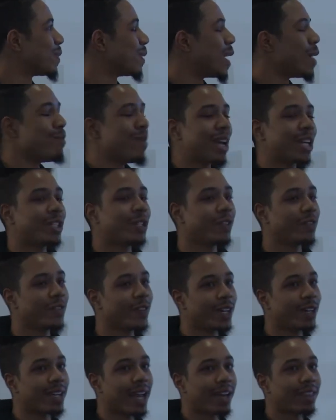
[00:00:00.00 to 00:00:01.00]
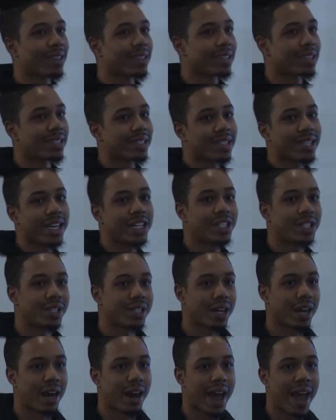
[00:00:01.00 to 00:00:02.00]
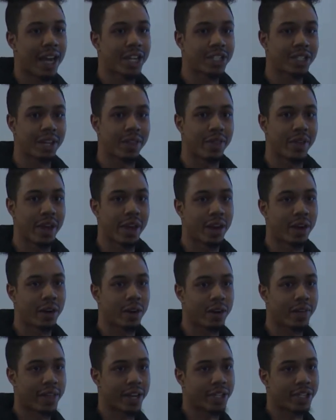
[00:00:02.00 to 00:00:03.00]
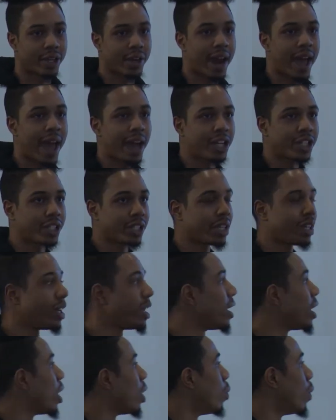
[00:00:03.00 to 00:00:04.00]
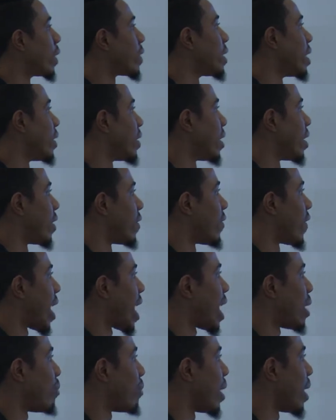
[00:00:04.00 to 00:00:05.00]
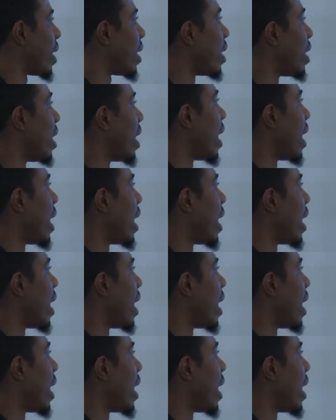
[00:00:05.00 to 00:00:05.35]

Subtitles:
it makes you feel like the sensations are actually there, or that you're actually within the environment.